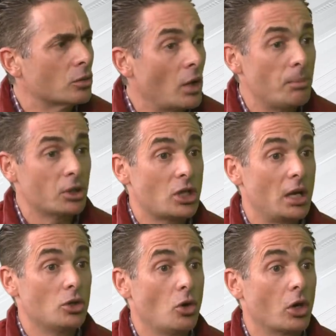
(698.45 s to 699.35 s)
right
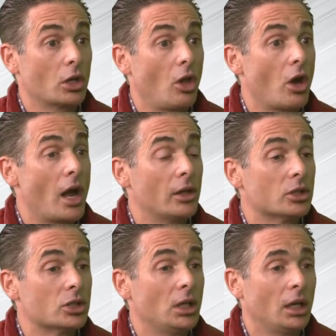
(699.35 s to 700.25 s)
beside New York and Long
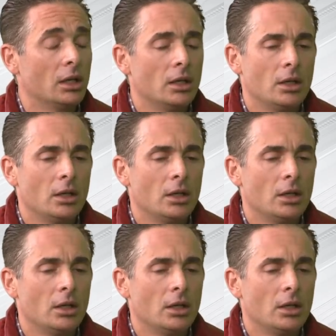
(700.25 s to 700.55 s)
Island City